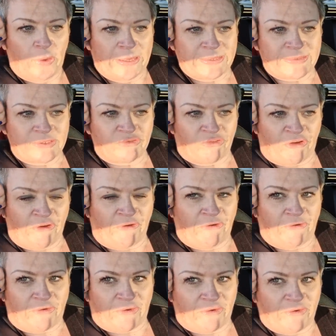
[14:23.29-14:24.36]
It's
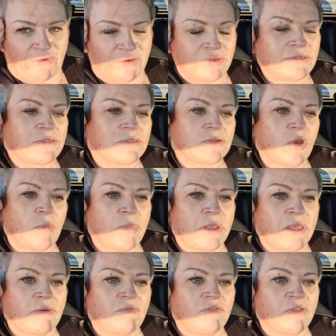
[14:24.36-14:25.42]
drunk. So it's gone
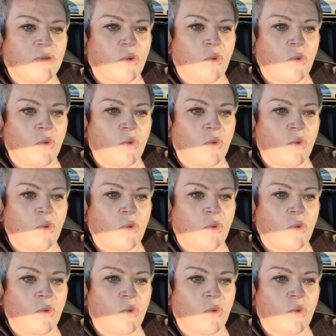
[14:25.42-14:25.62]
back in for the